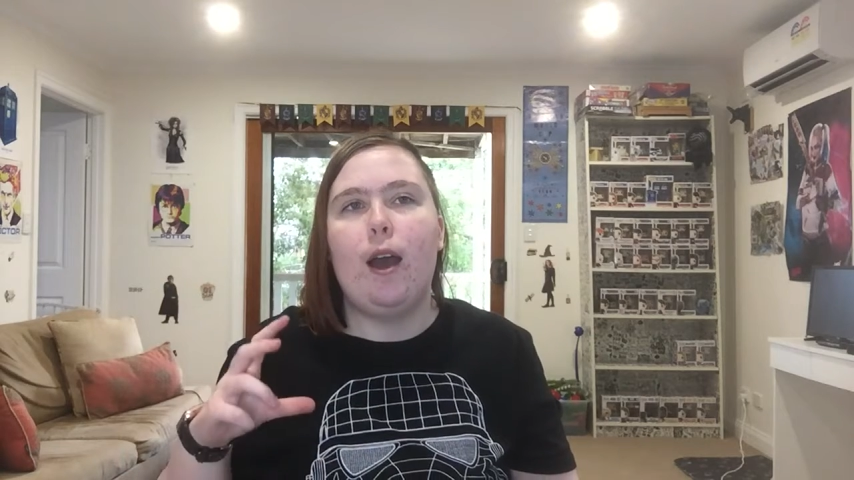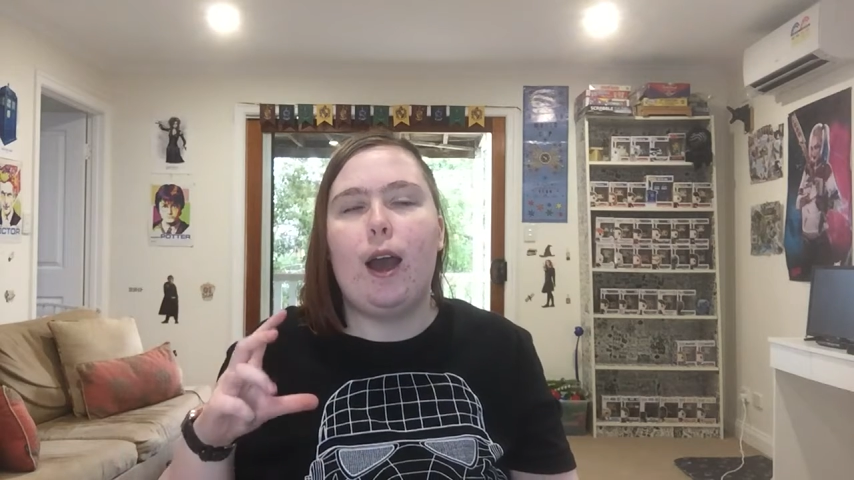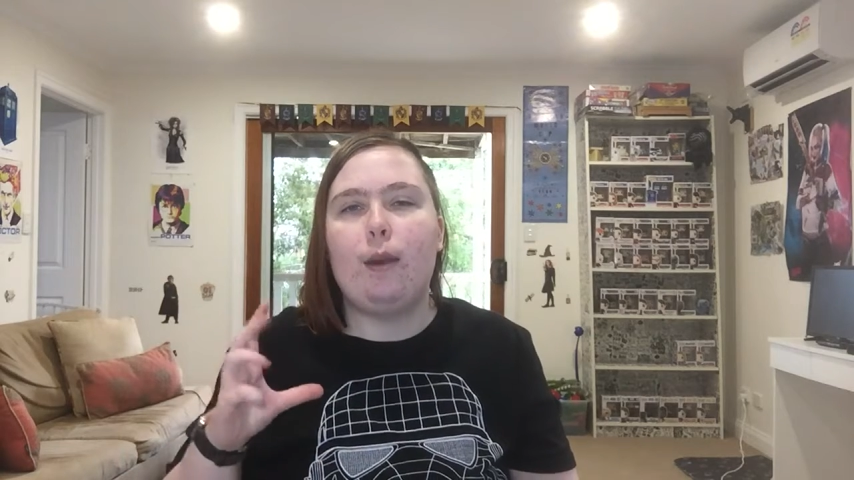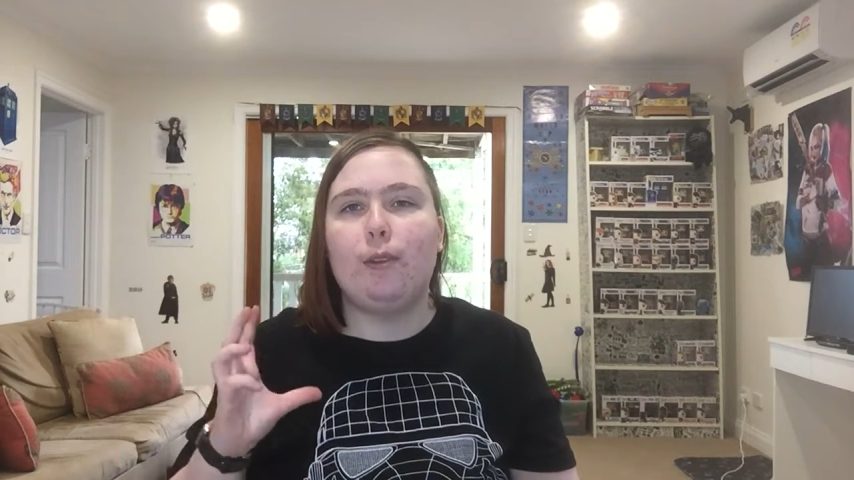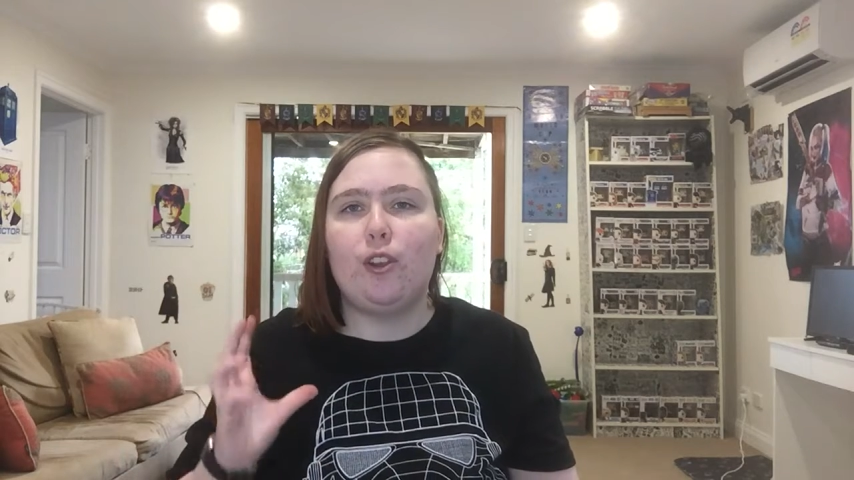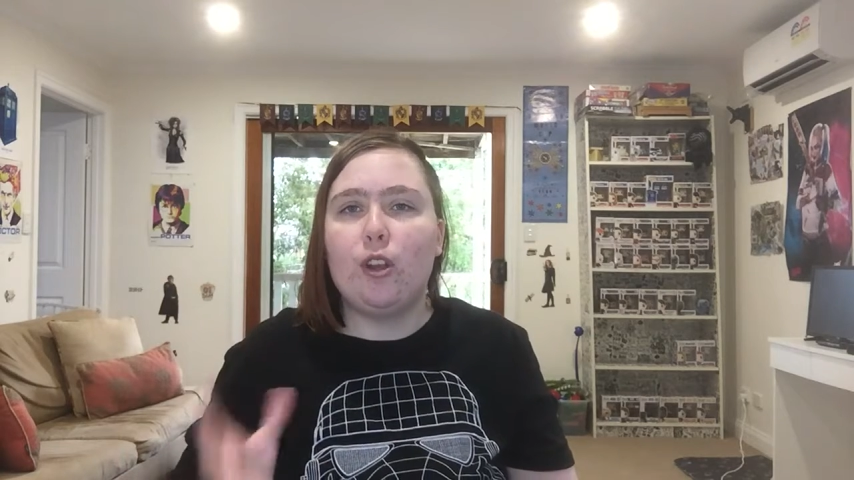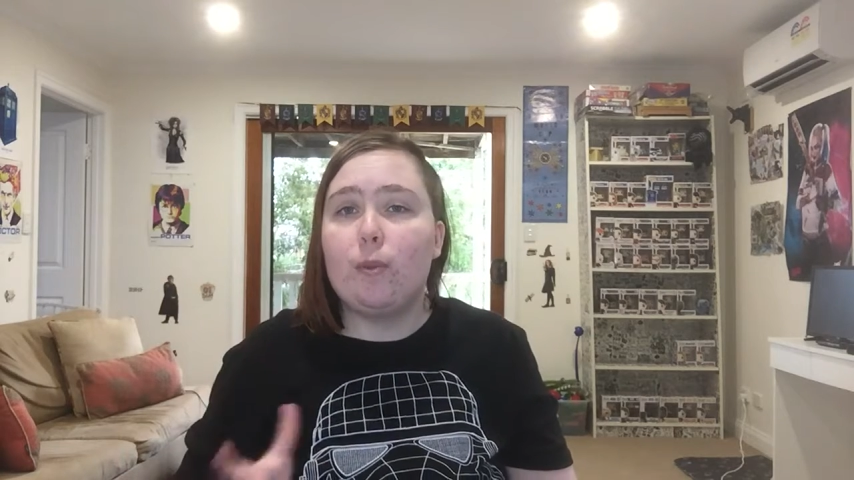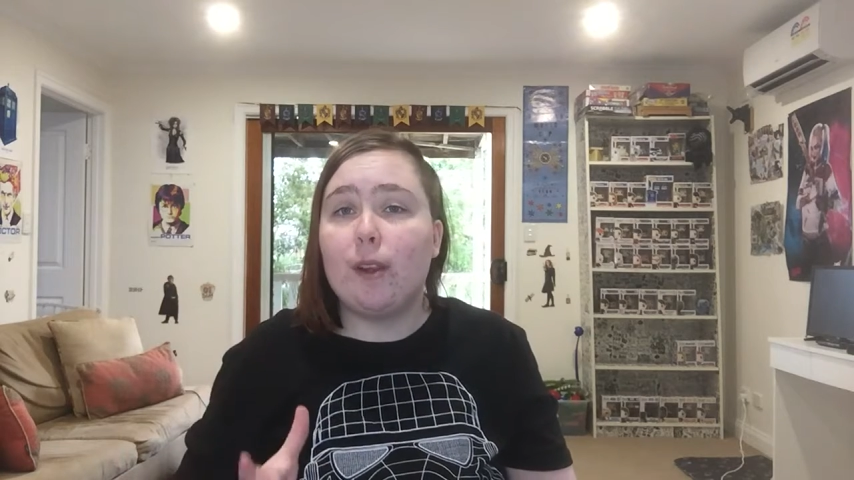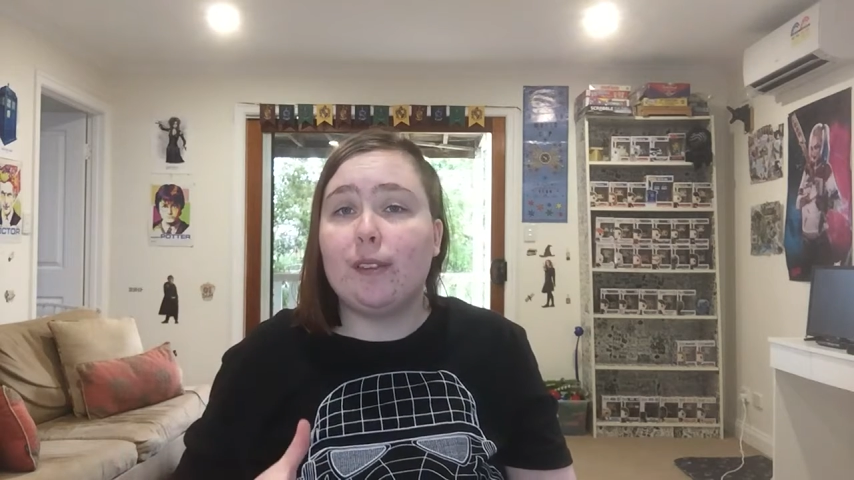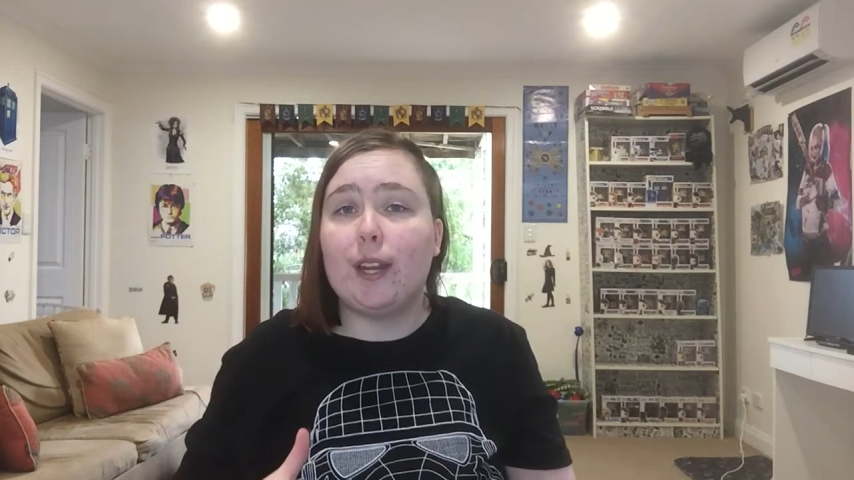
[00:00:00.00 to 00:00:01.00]
I was the only
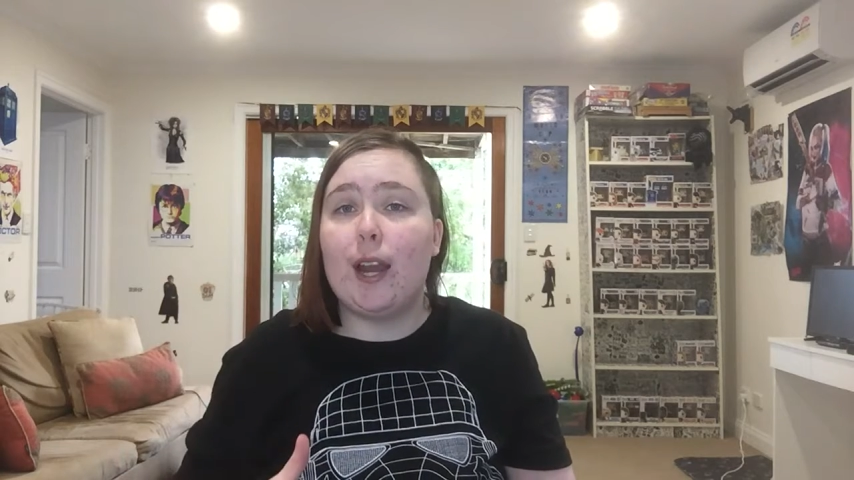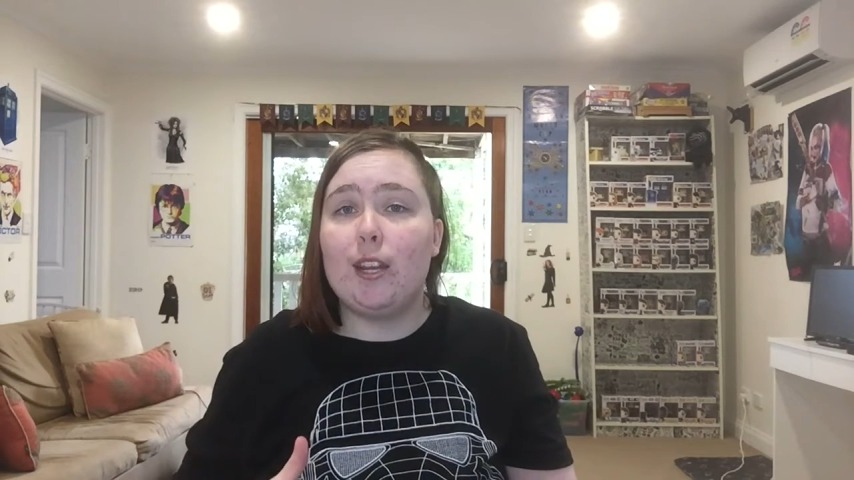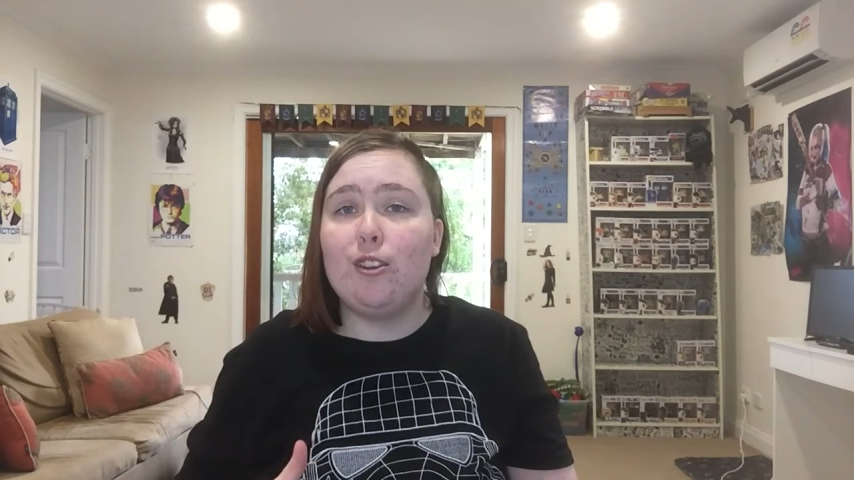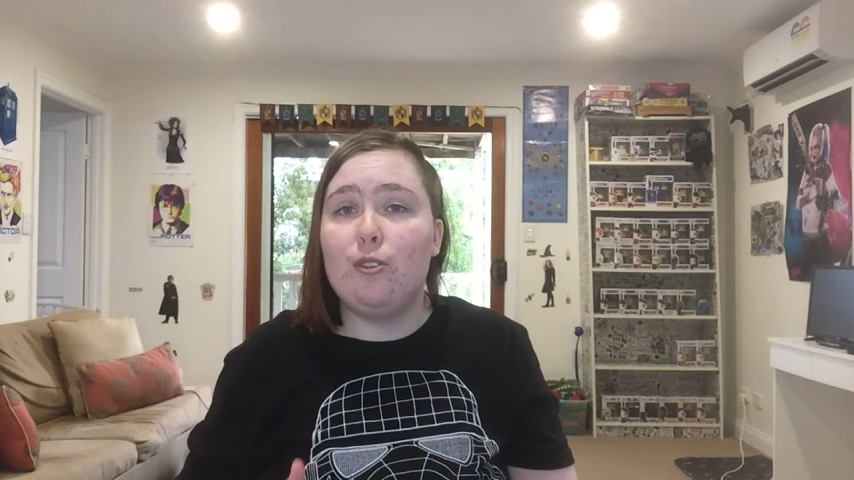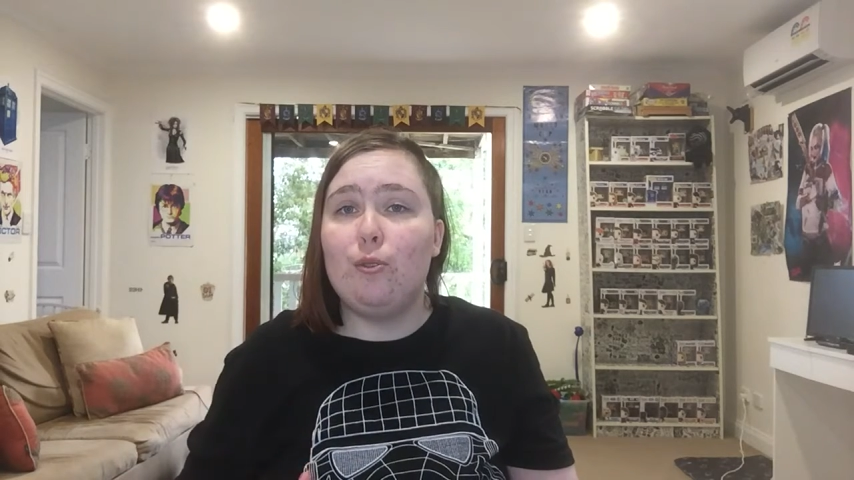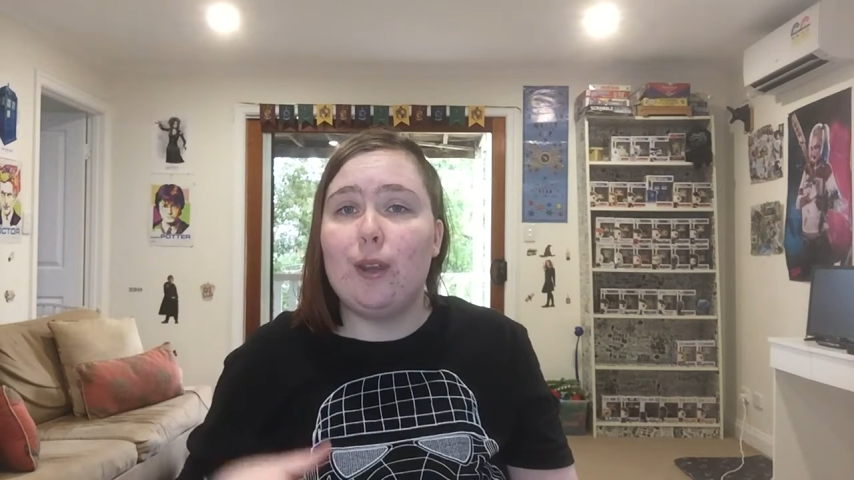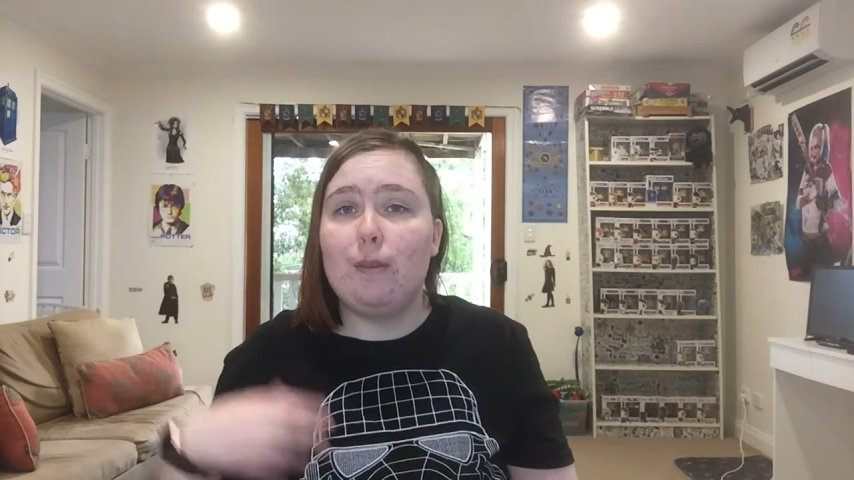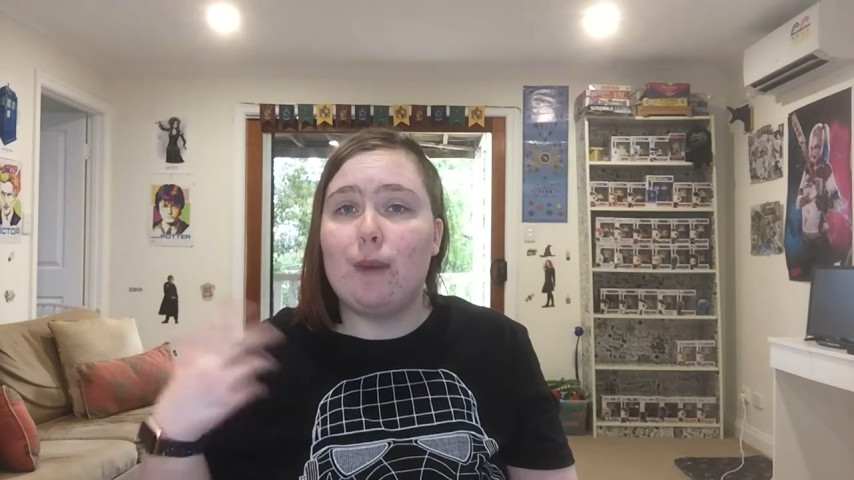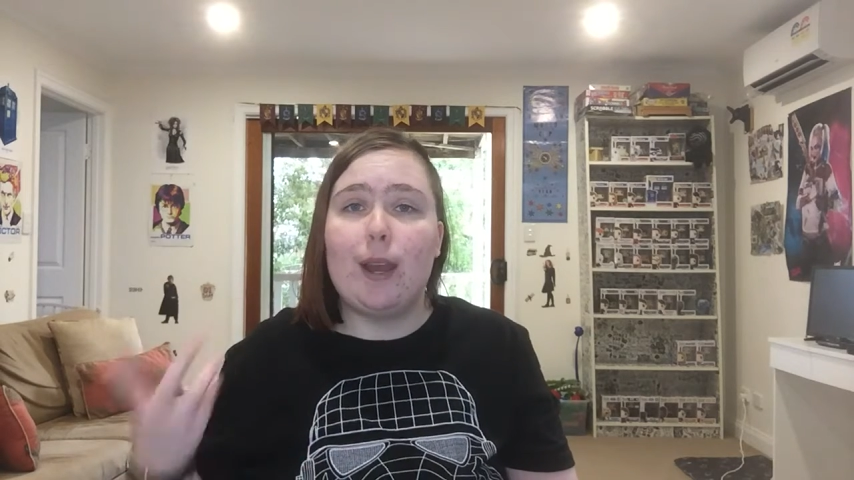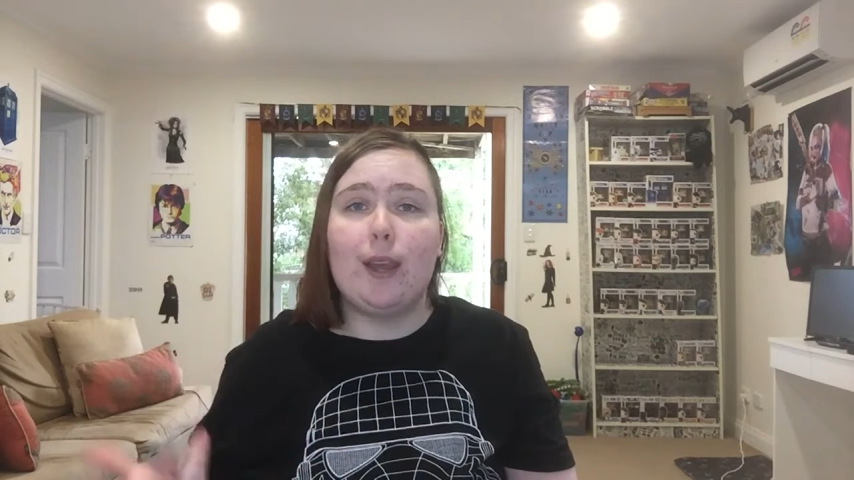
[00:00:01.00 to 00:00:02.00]
person I knew
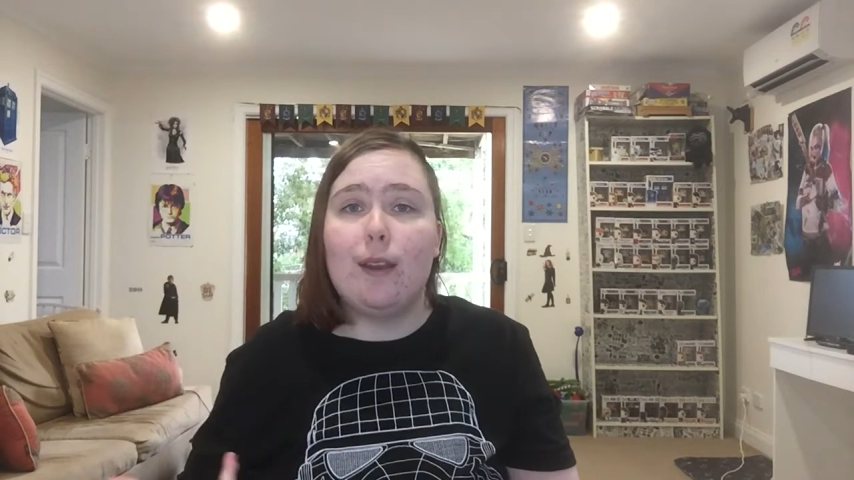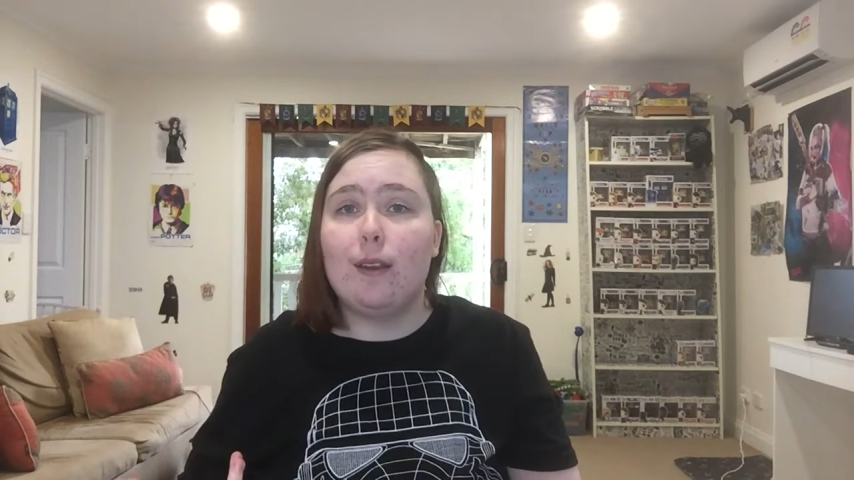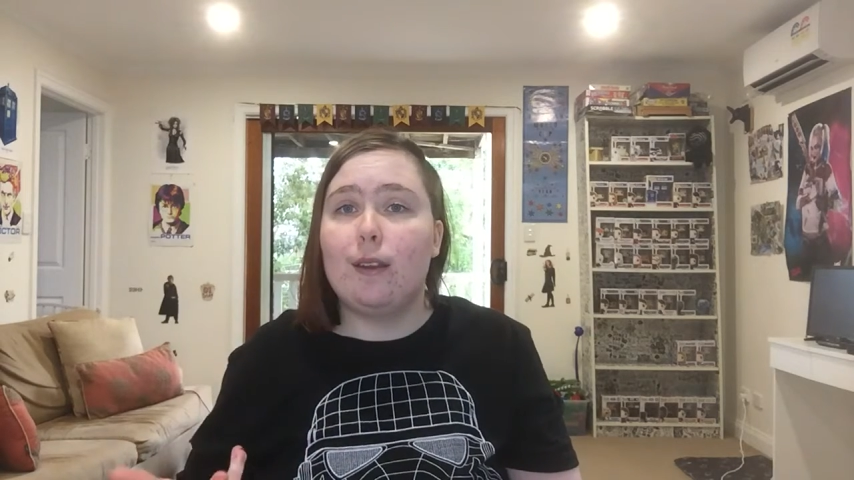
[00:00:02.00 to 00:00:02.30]
in my